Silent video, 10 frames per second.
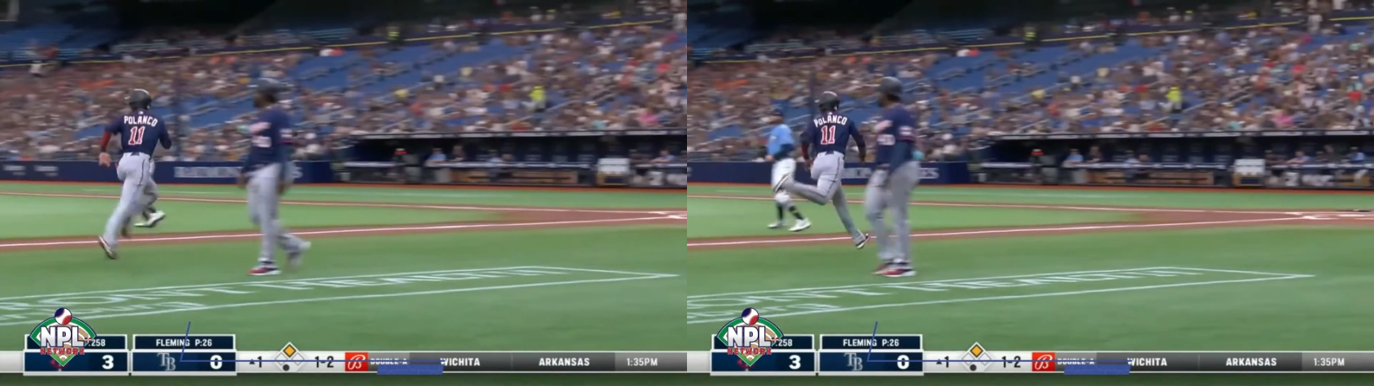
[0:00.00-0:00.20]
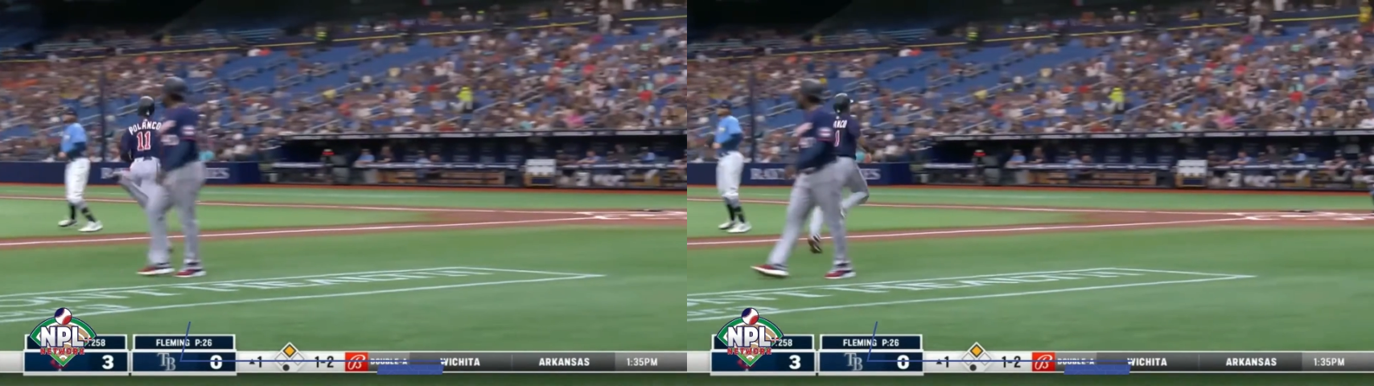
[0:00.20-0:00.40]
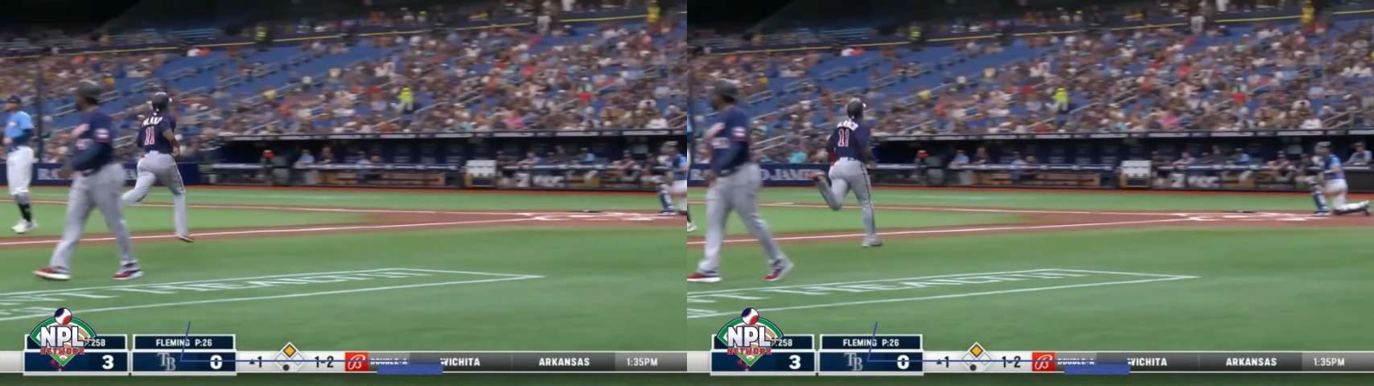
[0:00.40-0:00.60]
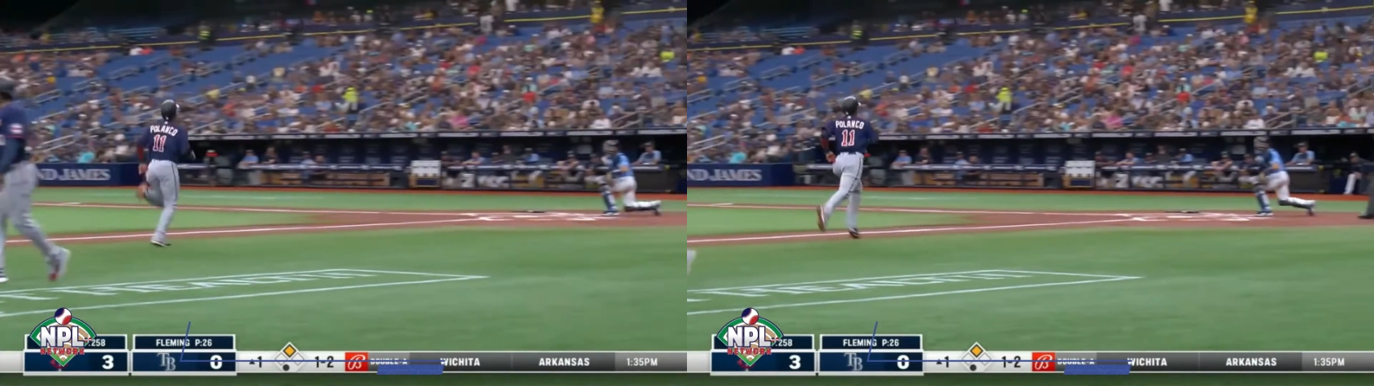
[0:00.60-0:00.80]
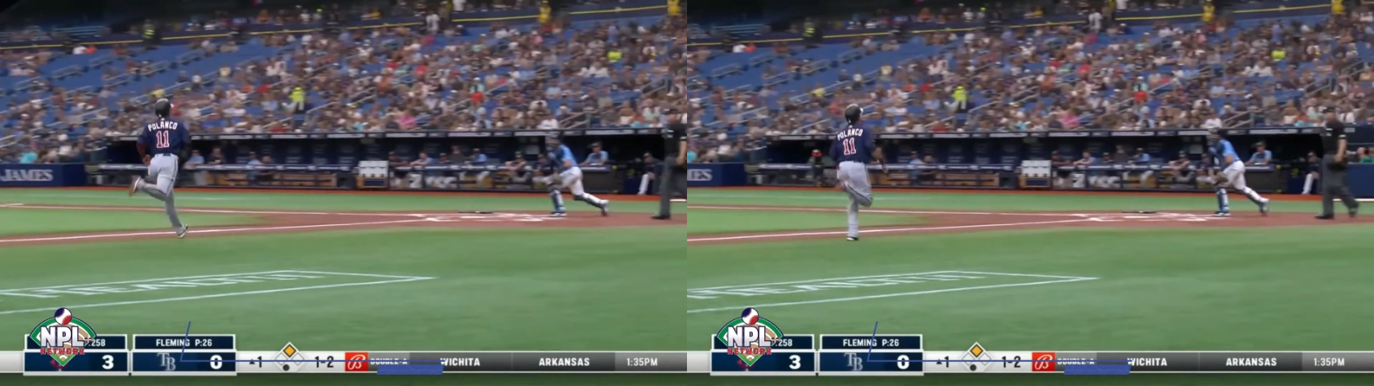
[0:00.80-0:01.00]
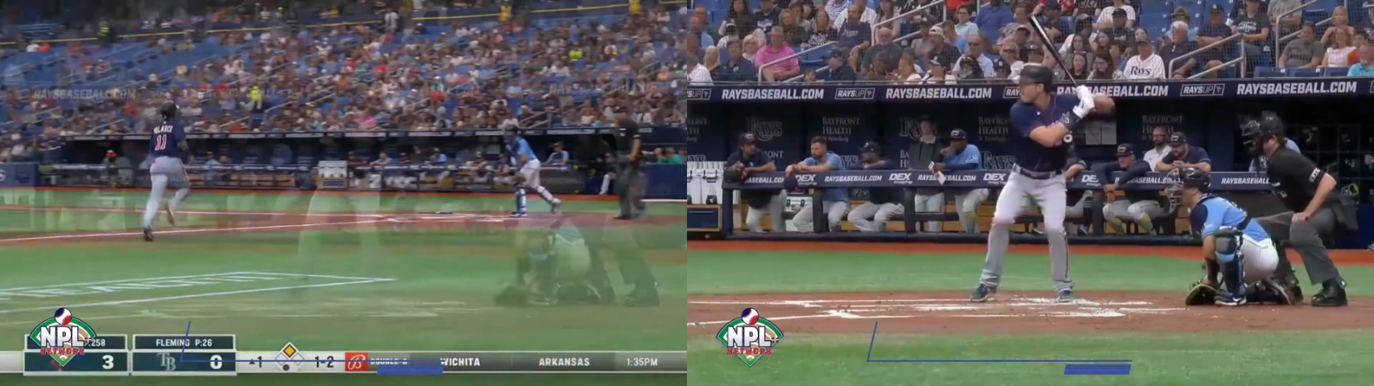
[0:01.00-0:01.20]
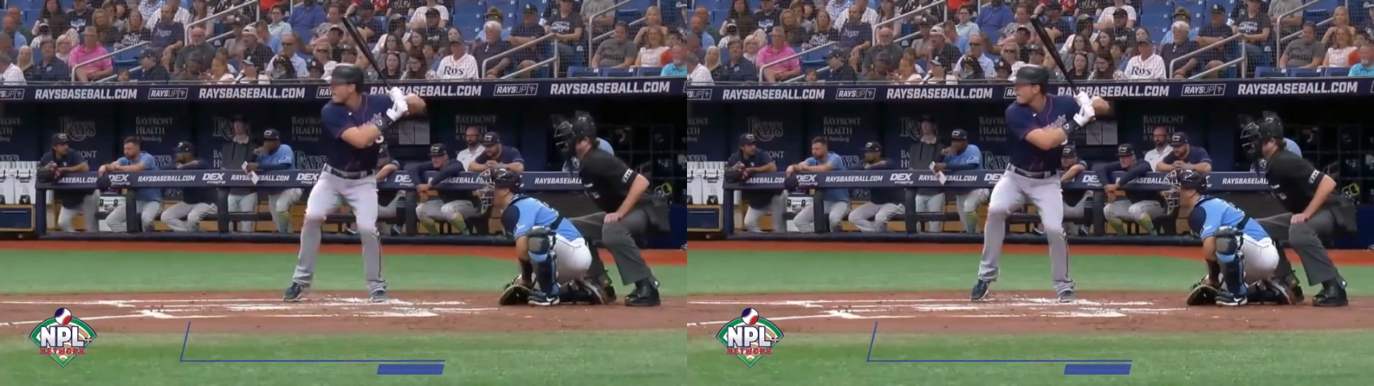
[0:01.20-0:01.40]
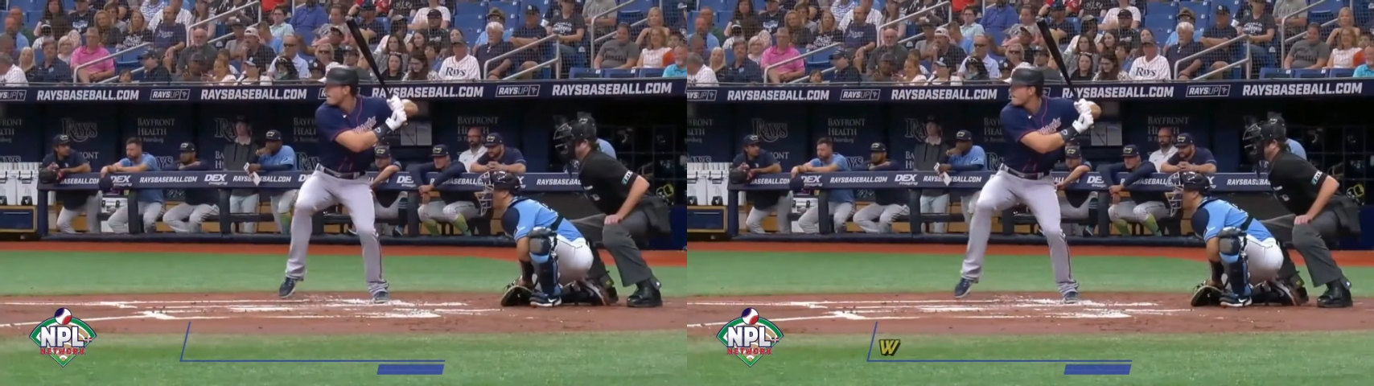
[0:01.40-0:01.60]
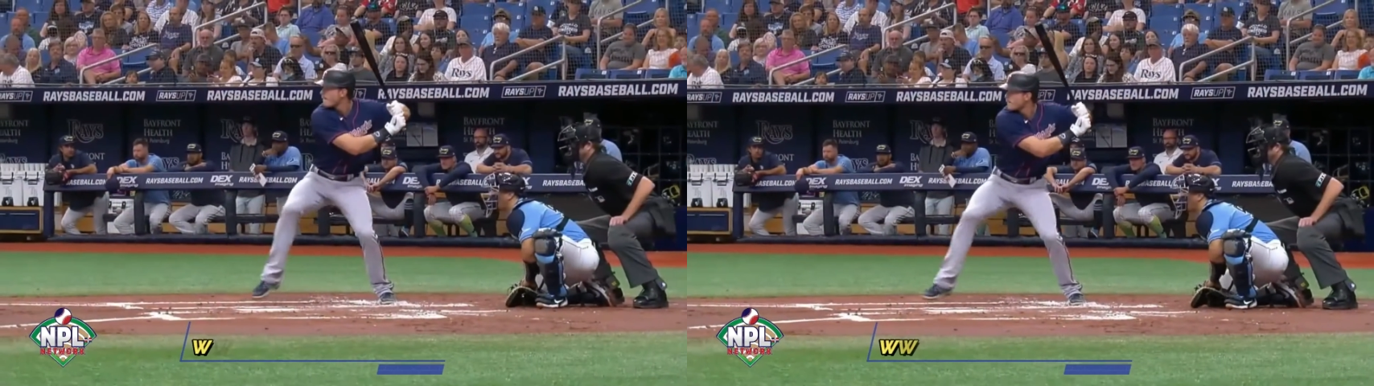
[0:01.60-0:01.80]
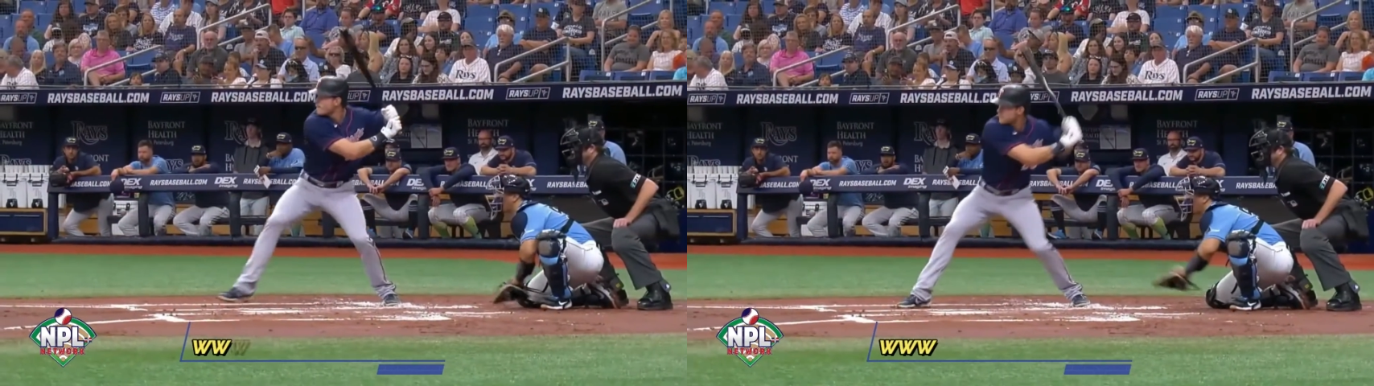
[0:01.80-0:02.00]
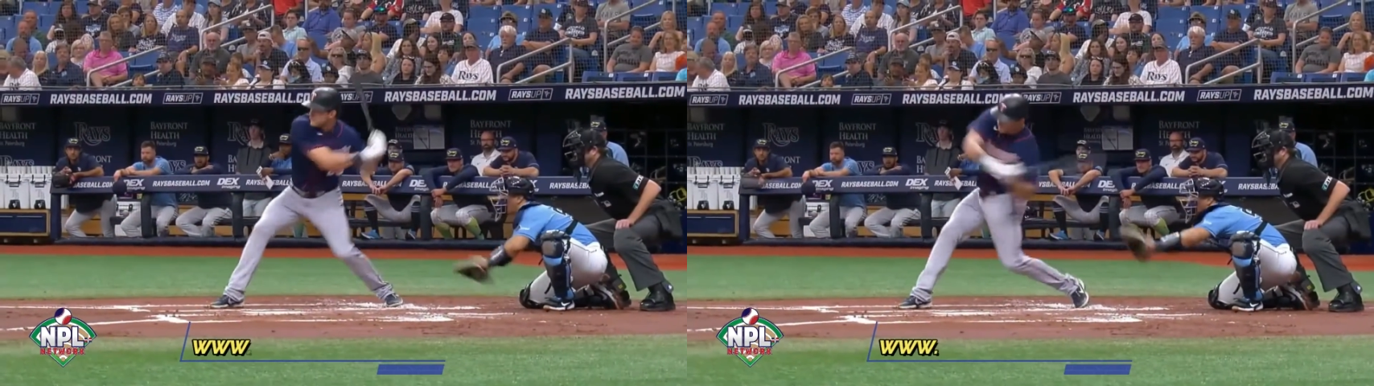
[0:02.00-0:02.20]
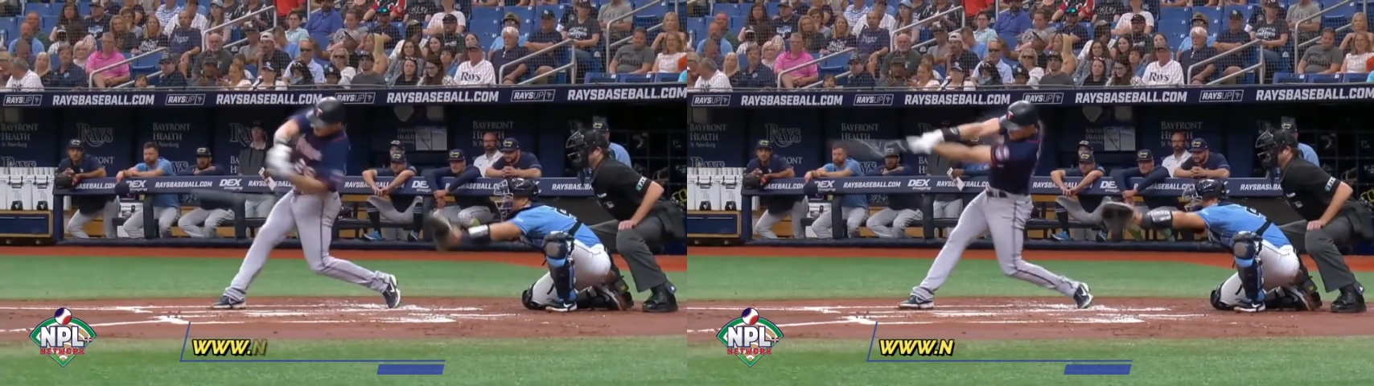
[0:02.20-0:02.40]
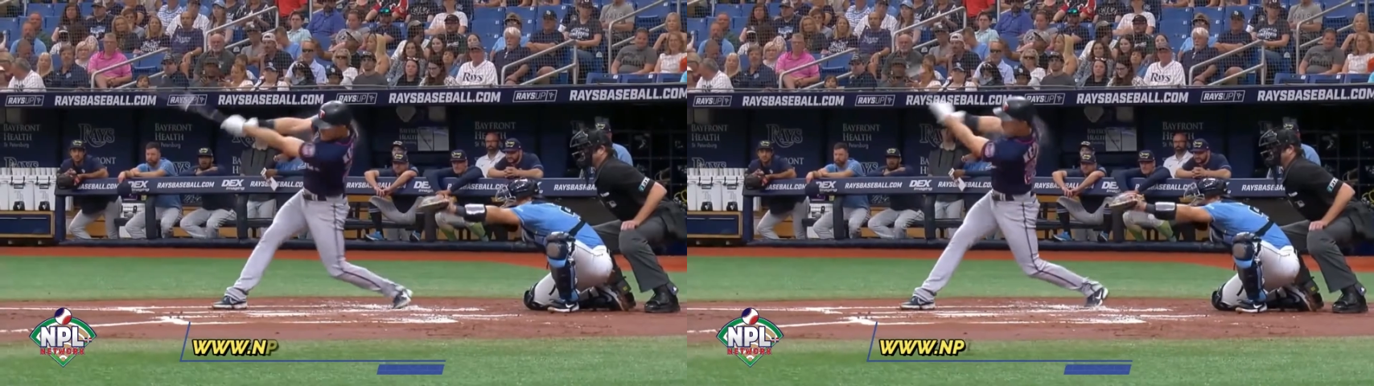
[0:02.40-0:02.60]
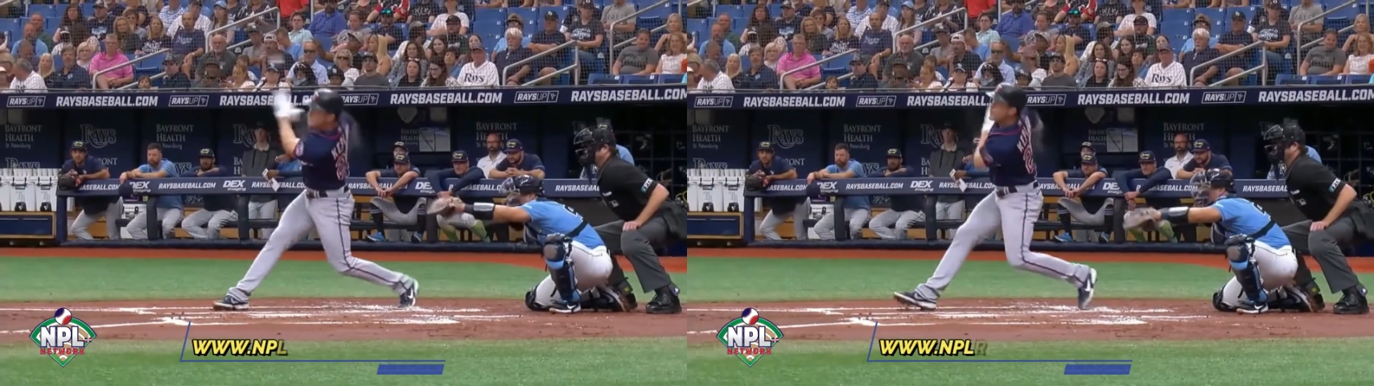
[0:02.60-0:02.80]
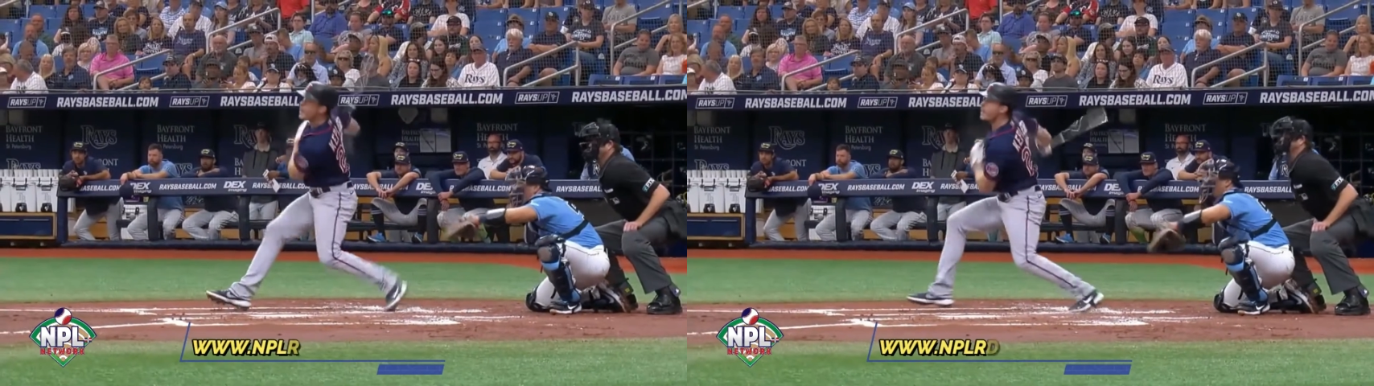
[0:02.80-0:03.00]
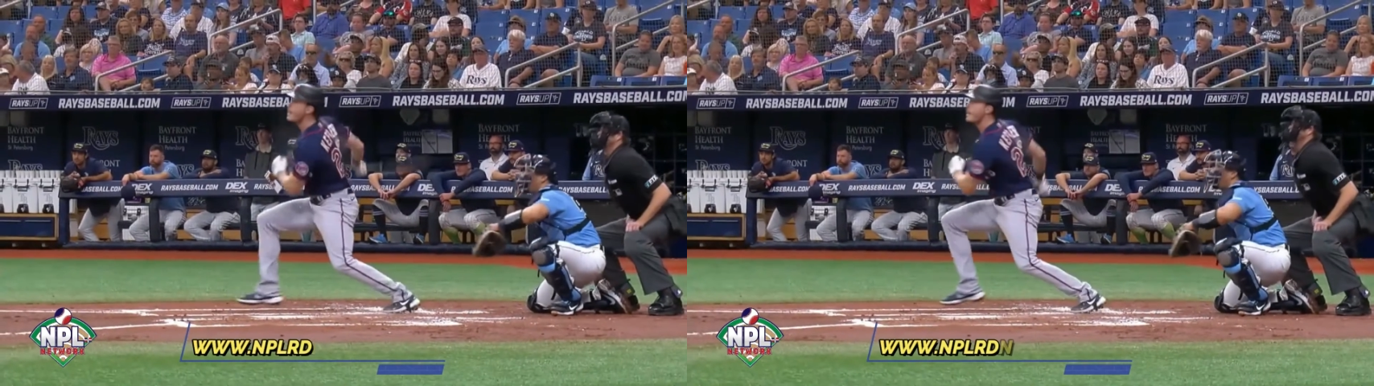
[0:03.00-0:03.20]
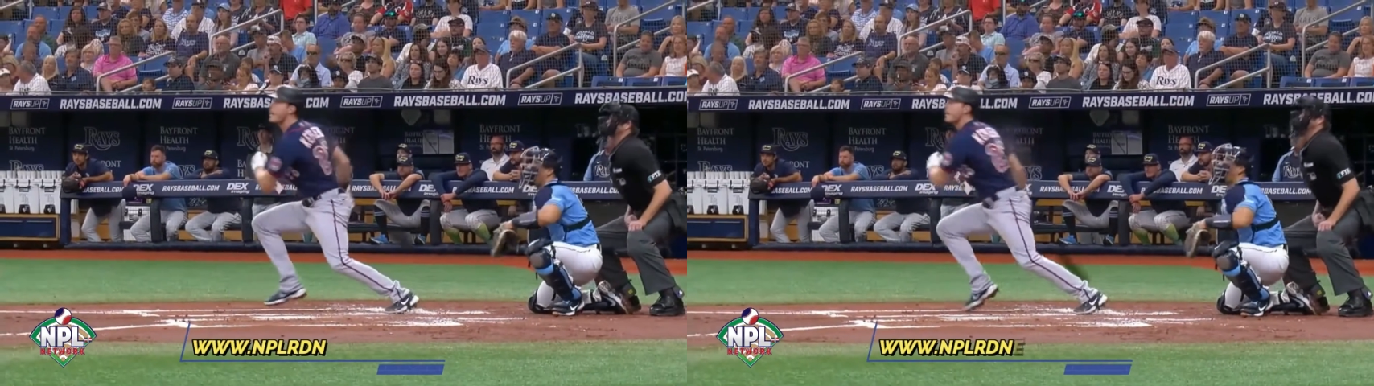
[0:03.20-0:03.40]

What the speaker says: (no speaker visible)